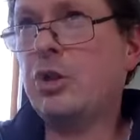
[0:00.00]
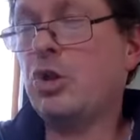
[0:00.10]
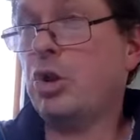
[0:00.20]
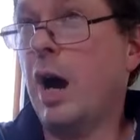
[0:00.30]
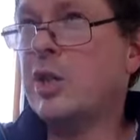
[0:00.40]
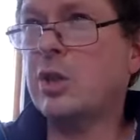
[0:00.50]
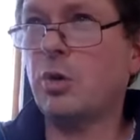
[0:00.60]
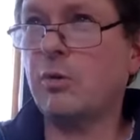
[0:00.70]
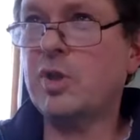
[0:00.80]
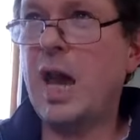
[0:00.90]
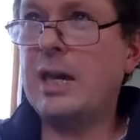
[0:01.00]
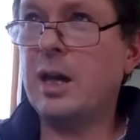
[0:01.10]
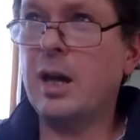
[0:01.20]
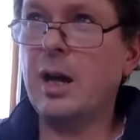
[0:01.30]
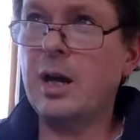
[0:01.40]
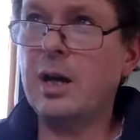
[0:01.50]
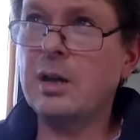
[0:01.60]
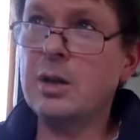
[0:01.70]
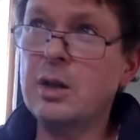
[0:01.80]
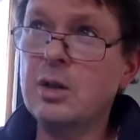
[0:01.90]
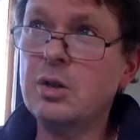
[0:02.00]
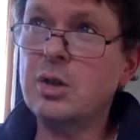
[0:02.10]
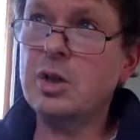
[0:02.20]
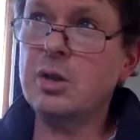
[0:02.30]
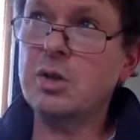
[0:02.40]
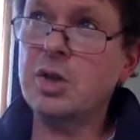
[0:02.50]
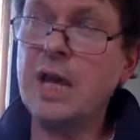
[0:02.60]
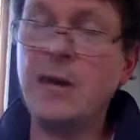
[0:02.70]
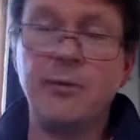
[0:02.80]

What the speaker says: tries to sort of take a